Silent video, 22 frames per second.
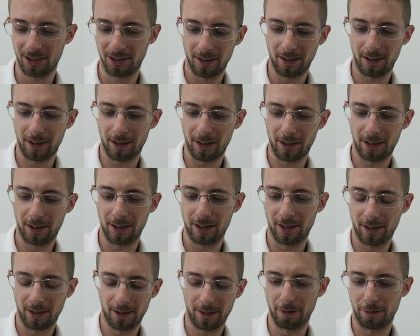There
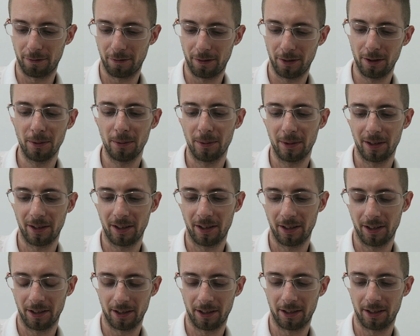are a few in
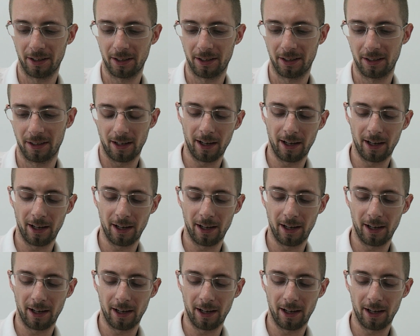here.